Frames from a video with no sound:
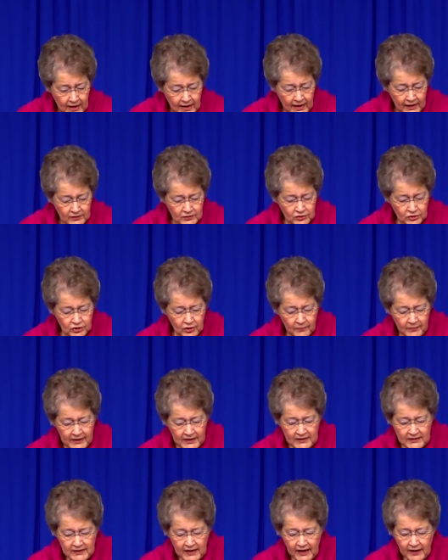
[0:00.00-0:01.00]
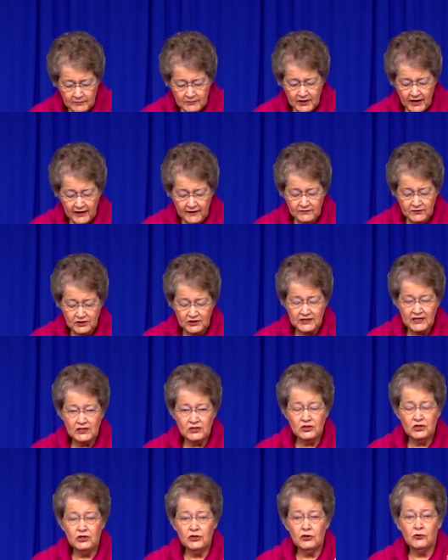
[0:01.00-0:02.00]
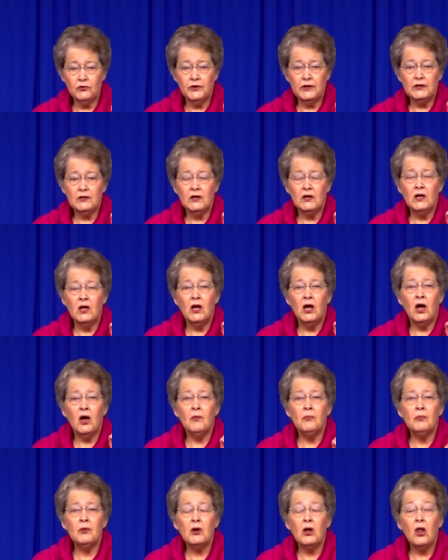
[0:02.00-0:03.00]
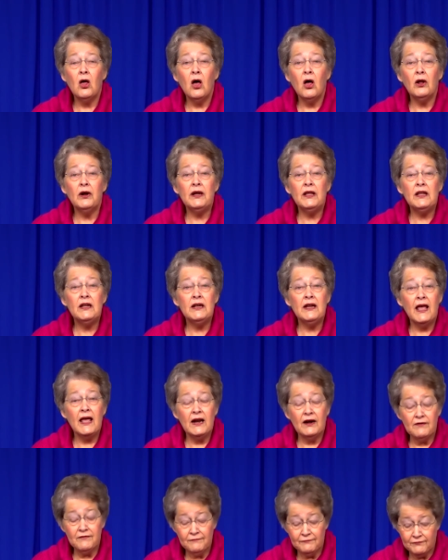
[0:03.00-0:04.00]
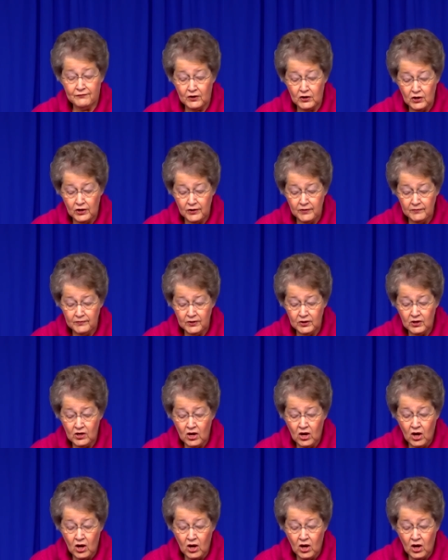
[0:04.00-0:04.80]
And so many times I have seen children applauded and affirmed